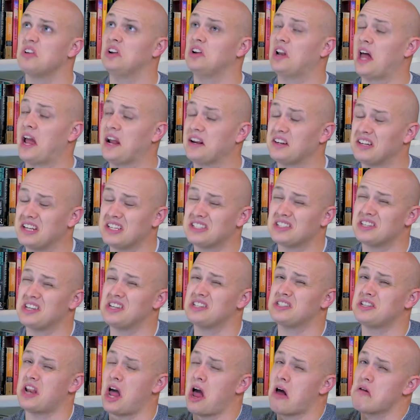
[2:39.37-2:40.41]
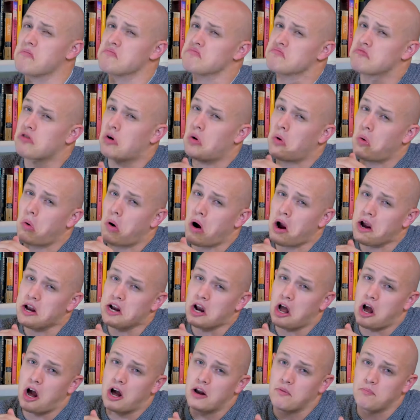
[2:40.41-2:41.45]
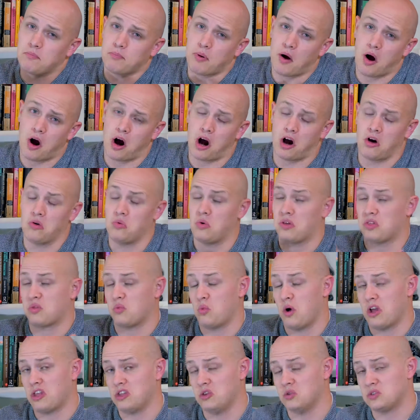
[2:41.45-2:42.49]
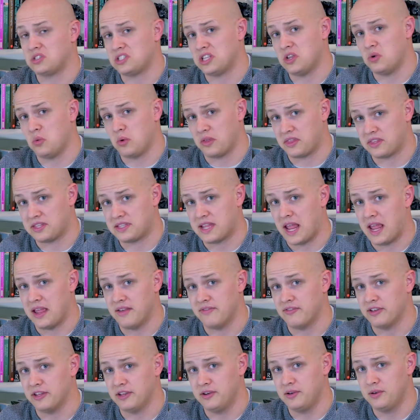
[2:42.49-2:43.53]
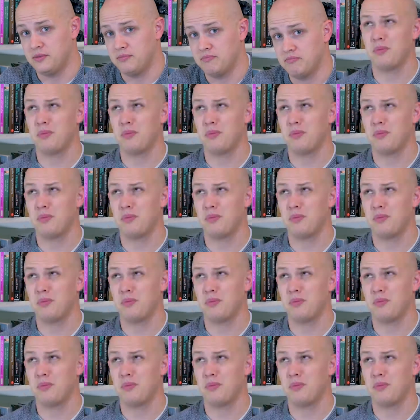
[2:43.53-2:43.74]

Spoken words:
the likeness is not quite on par with what you see with David,